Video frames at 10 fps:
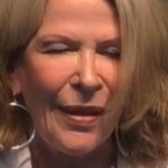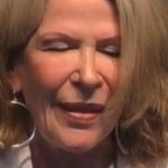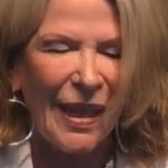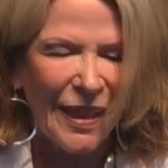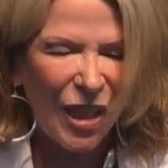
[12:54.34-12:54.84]

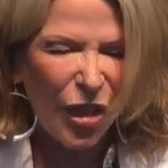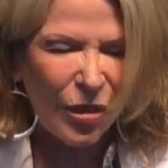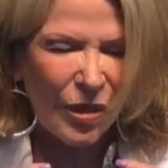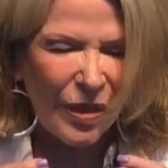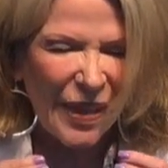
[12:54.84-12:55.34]
That little,
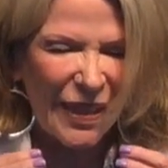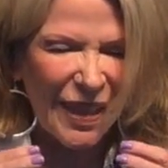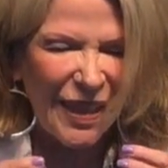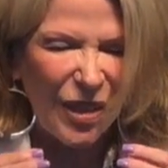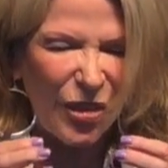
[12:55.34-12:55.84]
that
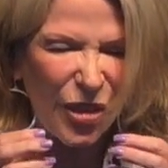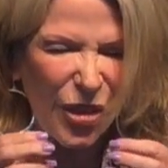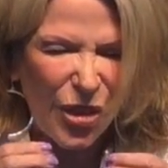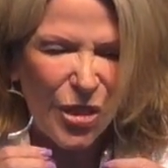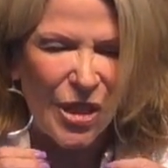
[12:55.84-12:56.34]
little
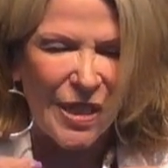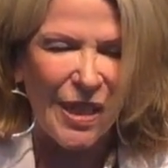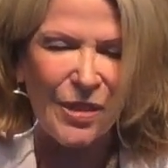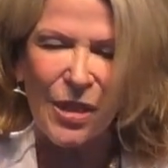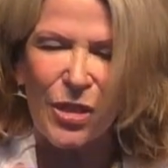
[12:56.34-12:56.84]
urge that
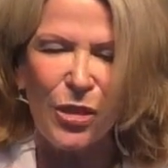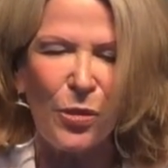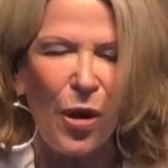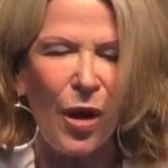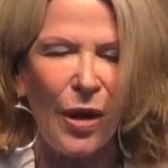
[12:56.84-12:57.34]
tells us
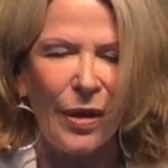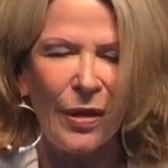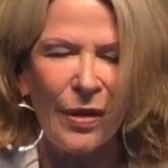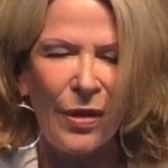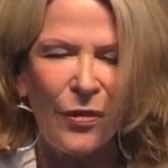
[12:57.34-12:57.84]
you are
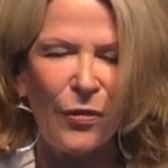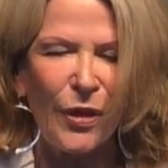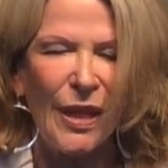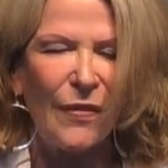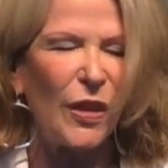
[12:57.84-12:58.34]

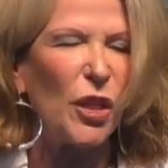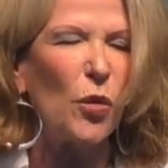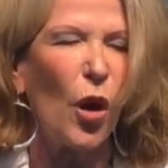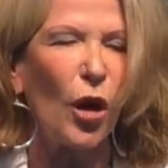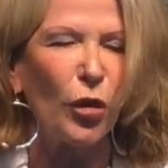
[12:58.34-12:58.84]
forgiven, you
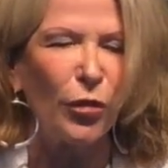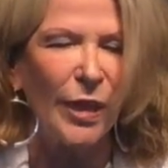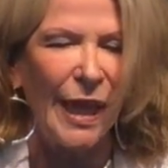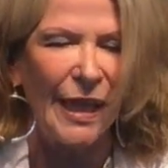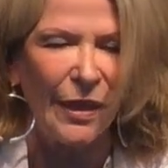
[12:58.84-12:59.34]
are
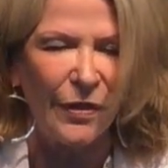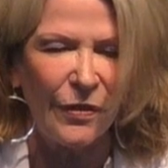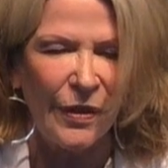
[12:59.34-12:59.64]
creative,